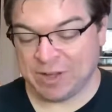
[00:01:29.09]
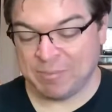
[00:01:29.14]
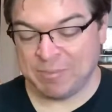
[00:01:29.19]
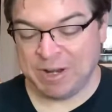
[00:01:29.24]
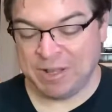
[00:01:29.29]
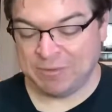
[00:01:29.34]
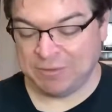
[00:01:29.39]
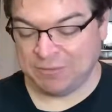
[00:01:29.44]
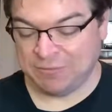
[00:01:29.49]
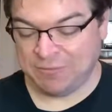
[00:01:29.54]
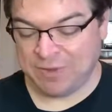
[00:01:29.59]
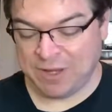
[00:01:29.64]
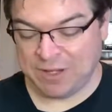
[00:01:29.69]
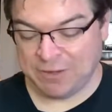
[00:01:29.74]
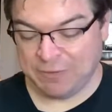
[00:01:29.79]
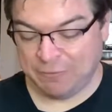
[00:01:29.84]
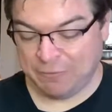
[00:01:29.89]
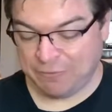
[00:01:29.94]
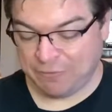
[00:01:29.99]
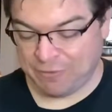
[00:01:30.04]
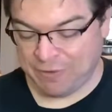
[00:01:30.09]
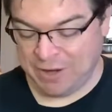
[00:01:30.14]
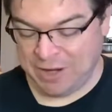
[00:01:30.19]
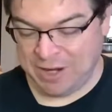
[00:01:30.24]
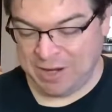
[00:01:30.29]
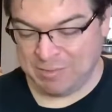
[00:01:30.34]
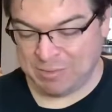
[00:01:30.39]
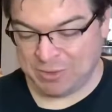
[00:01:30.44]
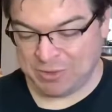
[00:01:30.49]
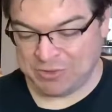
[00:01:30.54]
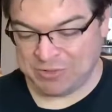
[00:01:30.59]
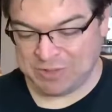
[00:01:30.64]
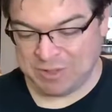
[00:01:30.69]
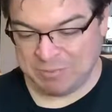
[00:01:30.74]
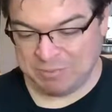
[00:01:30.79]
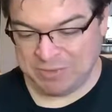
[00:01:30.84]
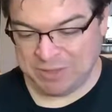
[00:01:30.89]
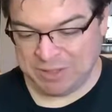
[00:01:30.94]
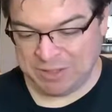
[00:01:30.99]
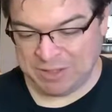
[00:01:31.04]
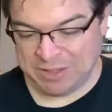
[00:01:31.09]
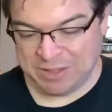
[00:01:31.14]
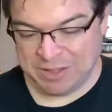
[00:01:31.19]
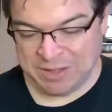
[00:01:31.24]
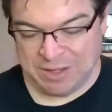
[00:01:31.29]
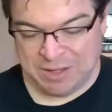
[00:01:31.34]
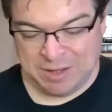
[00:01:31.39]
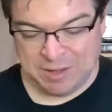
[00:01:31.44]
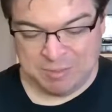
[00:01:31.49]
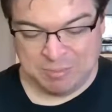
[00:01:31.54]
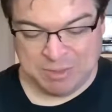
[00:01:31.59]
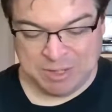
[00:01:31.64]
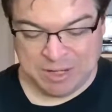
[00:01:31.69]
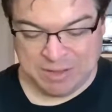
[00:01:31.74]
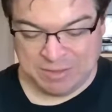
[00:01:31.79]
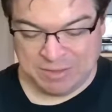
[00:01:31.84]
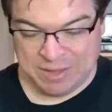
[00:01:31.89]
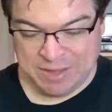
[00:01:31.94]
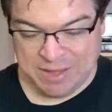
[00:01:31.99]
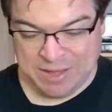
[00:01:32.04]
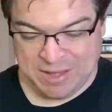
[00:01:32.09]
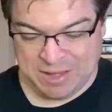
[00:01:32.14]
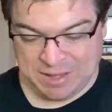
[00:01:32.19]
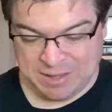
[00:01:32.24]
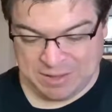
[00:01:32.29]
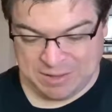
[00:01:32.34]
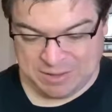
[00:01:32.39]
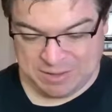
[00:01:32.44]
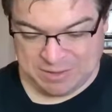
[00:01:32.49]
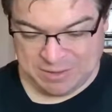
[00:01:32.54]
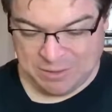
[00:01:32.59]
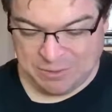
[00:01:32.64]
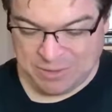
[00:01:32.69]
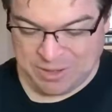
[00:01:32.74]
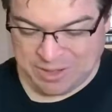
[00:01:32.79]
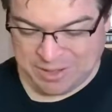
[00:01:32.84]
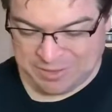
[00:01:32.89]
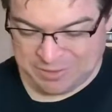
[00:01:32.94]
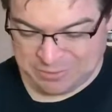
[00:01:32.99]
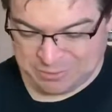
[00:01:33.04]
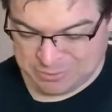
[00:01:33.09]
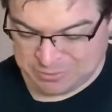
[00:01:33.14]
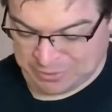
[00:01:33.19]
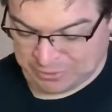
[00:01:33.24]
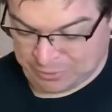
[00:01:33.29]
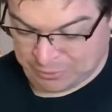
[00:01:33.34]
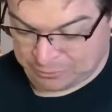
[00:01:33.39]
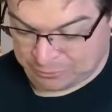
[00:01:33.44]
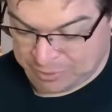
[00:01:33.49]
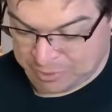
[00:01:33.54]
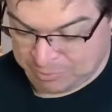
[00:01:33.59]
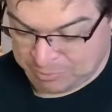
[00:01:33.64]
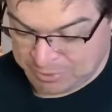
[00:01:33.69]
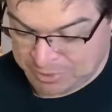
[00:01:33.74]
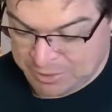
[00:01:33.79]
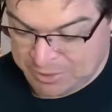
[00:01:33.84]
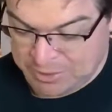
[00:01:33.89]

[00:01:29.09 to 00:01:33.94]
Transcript: I'm gonna have to find a frame or something, but I like, oh yeah, this one's a little ripped.